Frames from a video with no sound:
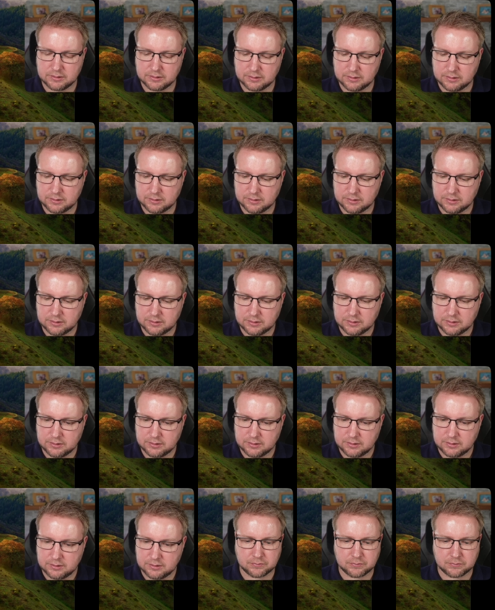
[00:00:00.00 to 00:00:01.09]

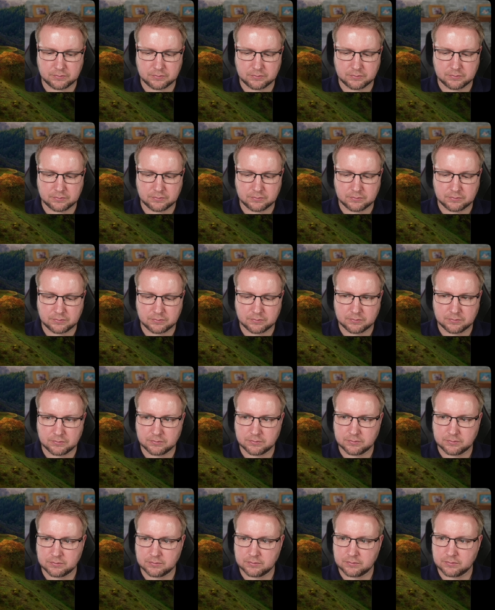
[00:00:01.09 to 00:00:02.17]

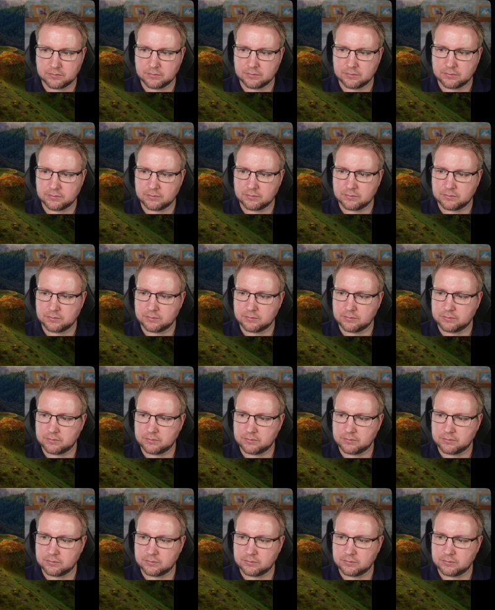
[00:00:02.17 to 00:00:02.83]
Nobody speaks.